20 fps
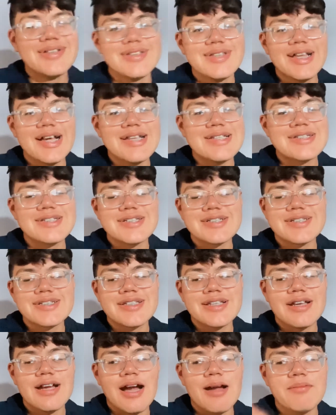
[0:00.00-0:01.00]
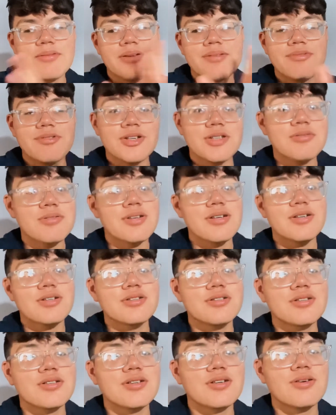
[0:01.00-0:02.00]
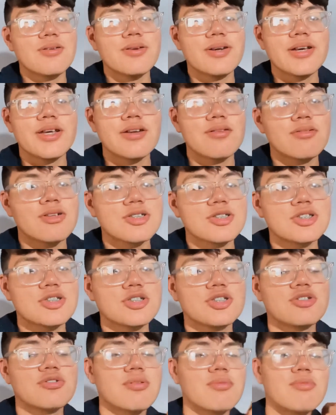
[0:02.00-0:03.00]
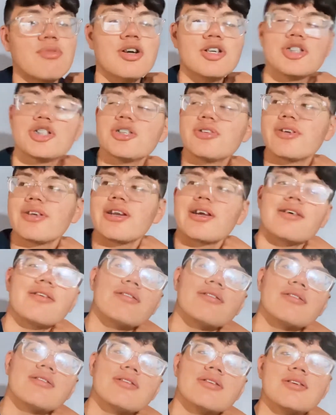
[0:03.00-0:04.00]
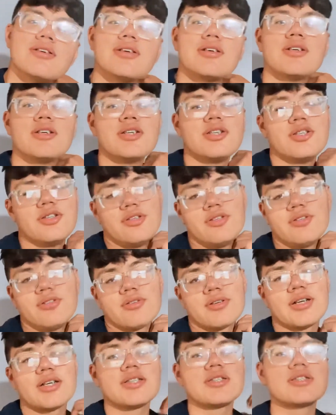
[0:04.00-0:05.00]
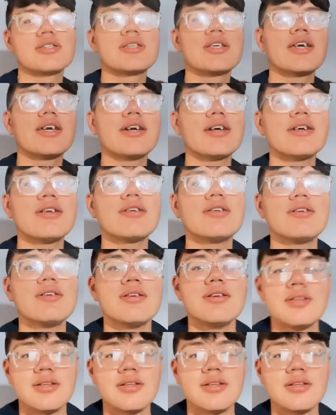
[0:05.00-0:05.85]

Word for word: That's just it. I mean, if you guys want to go ahead and watch the show I'm watching right now, you guys can.